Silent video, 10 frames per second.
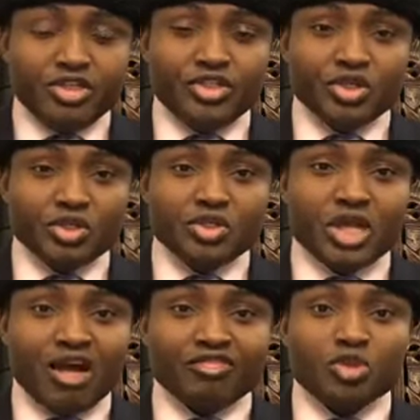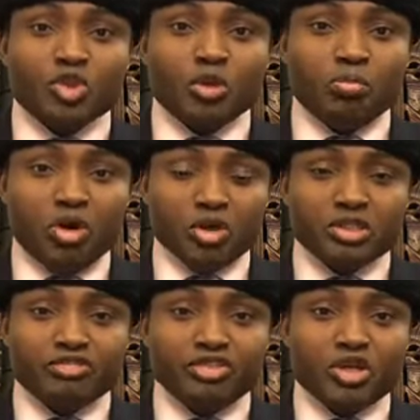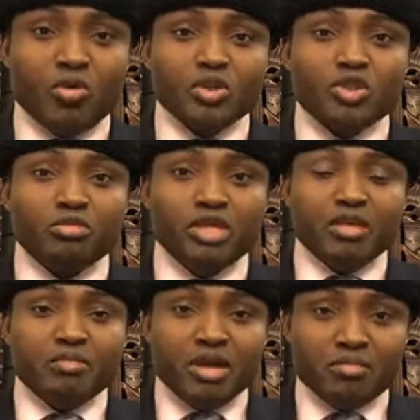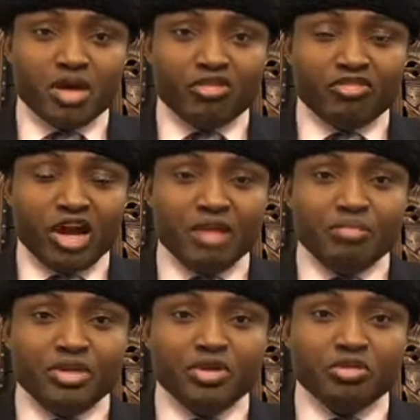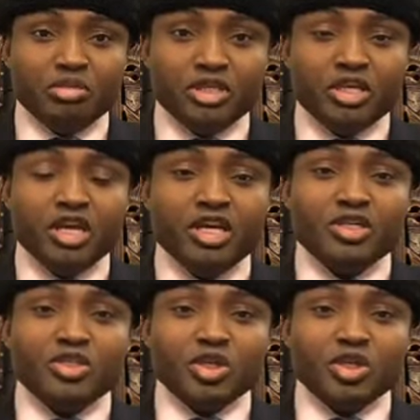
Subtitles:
You just have to support. If you don't want to be a member of IPOB, you